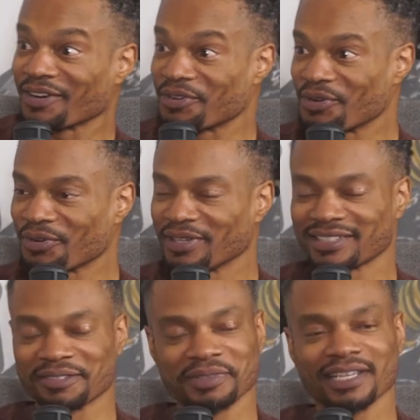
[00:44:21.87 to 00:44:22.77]
Are you a rush?"
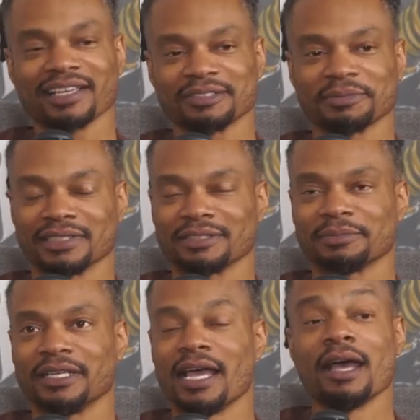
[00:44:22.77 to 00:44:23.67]
And I'm like, "Yeah, it's me, it's
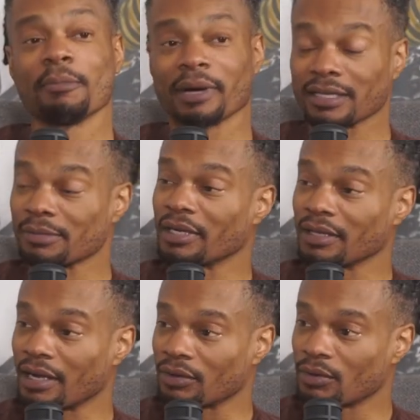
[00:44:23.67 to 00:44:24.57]
me." But I got to meet a
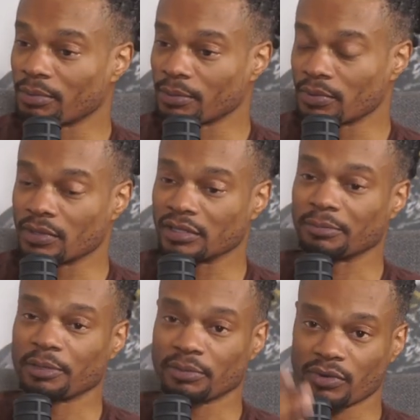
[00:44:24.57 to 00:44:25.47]
lot of cool people, uh, some
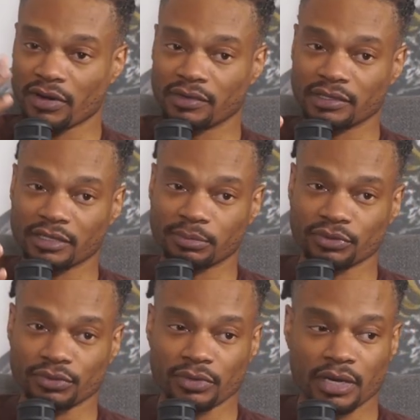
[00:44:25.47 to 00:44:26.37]
people who I've looked up
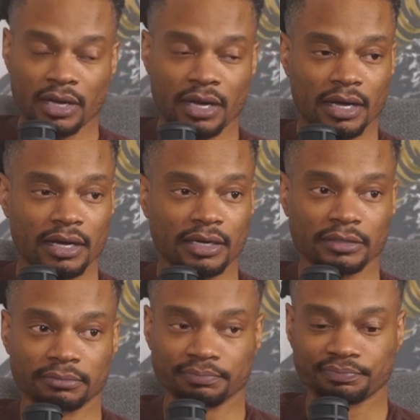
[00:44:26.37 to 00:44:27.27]
to.
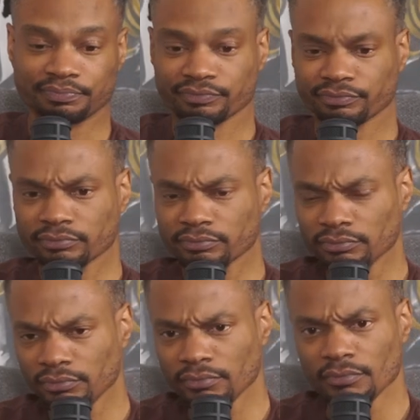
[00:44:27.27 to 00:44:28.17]
Um,
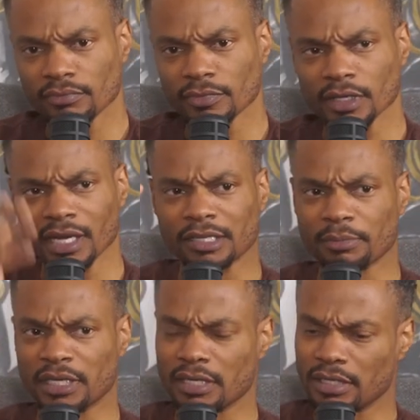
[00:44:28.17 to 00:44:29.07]
had to
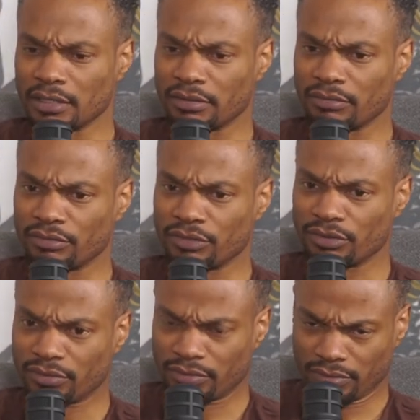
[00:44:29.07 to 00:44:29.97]
meet uh,
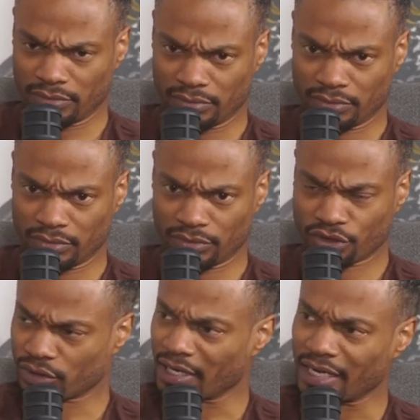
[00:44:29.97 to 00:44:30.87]

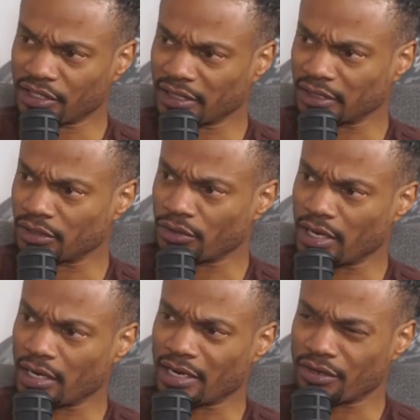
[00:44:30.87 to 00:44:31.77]
Josiah Johnson, who
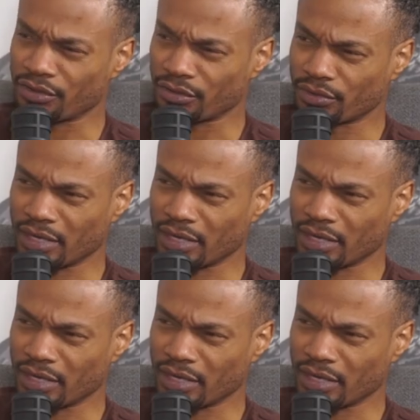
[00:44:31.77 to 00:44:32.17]
I, I know you.